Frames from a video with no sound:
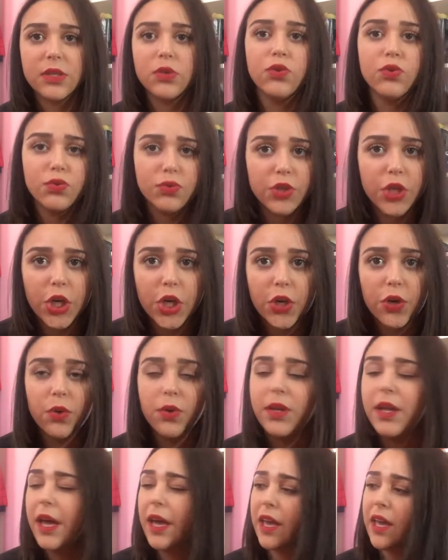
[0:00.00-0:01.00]
Who knew?
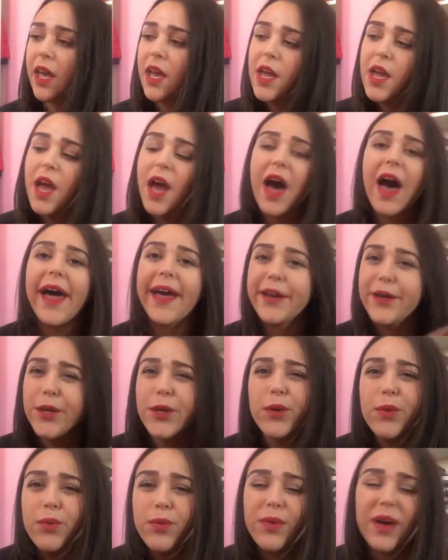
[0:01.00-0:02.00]
Like, I
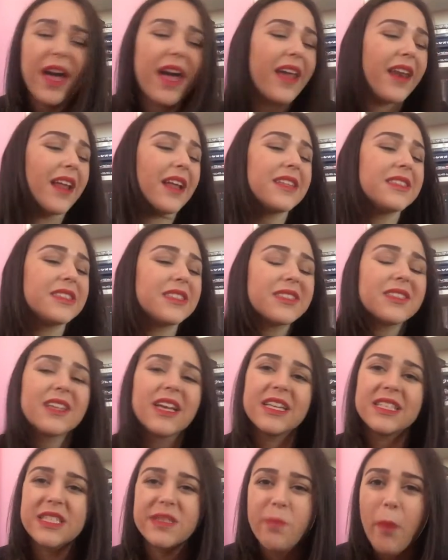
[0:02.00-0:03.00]
knew, and
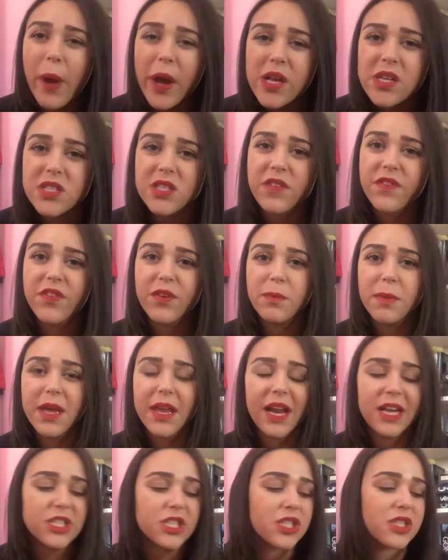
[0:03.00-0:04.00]
it spoils it for me,
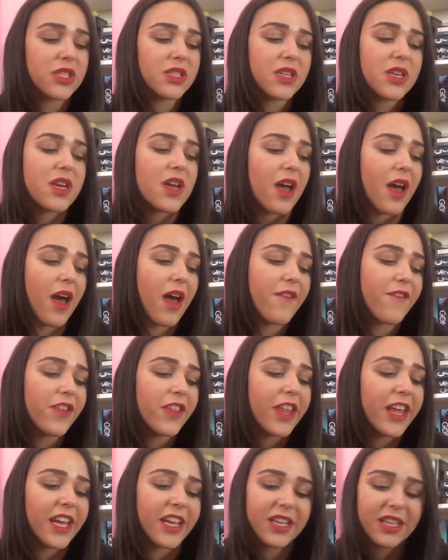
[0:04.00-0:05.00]
and I feel
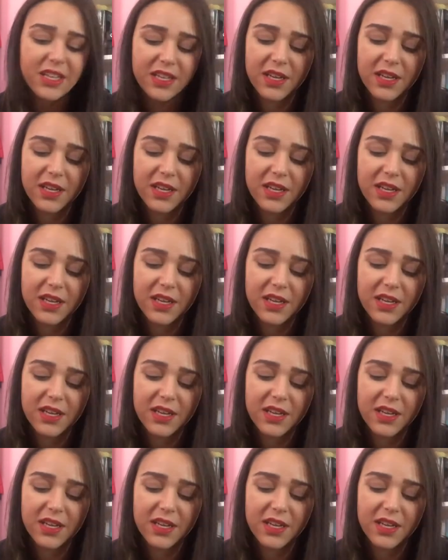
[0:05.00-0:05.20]
like